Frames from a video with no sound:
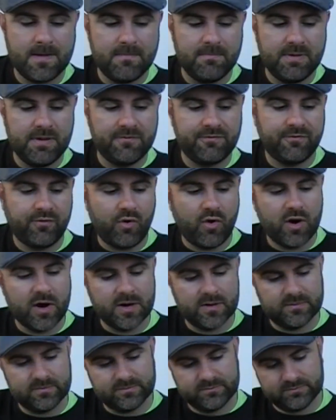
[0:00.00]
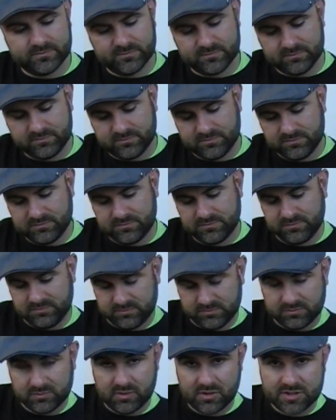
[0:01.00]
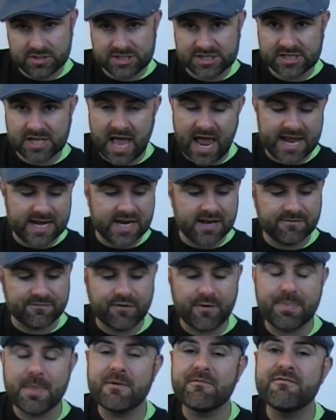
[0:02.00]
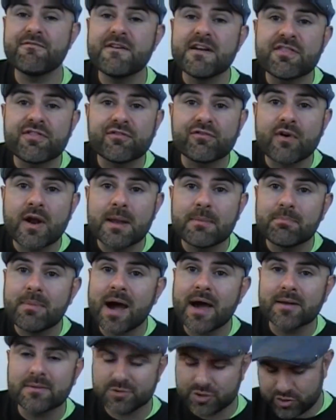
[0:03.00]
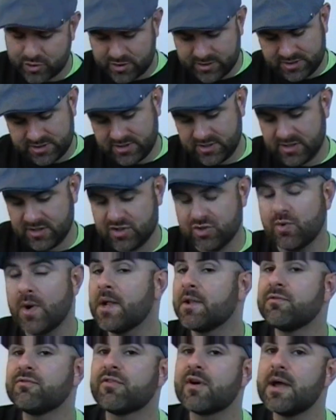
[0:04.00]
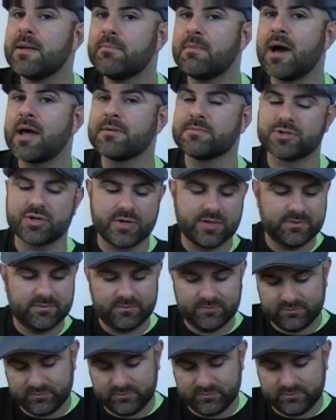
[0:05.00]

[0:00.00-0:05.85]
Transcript: before sliding from the 5th fret bottom string to the 12th fret bottom string.